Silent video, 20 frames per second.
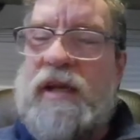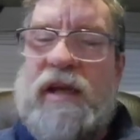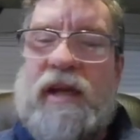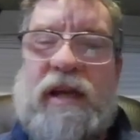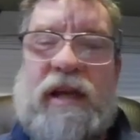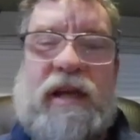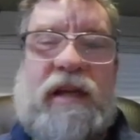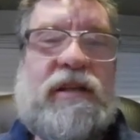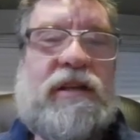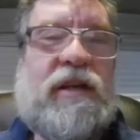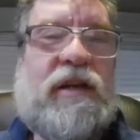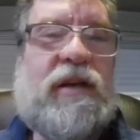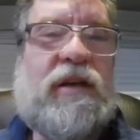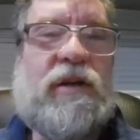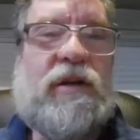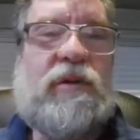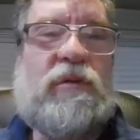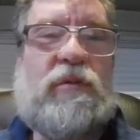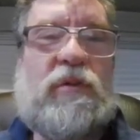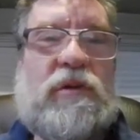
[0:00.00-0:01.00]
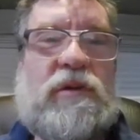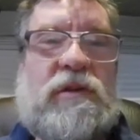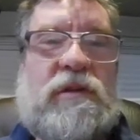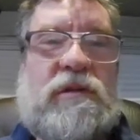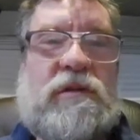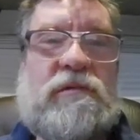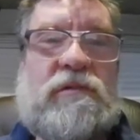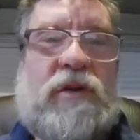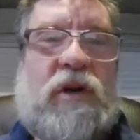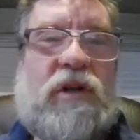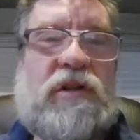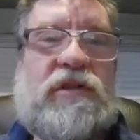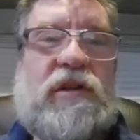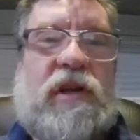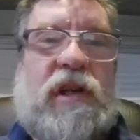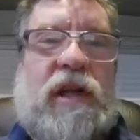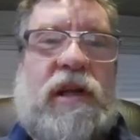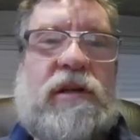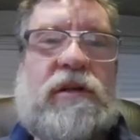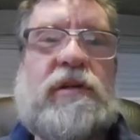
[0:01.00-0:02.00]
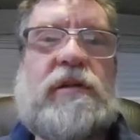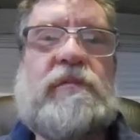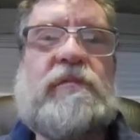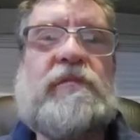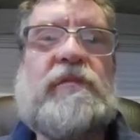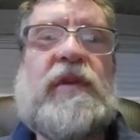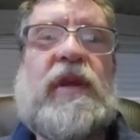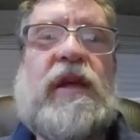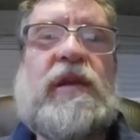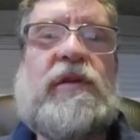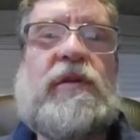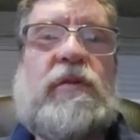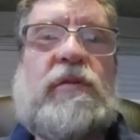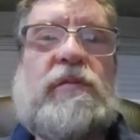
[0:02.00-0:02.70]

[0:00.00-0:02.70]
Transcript: and we'll talk to you later. Thank you.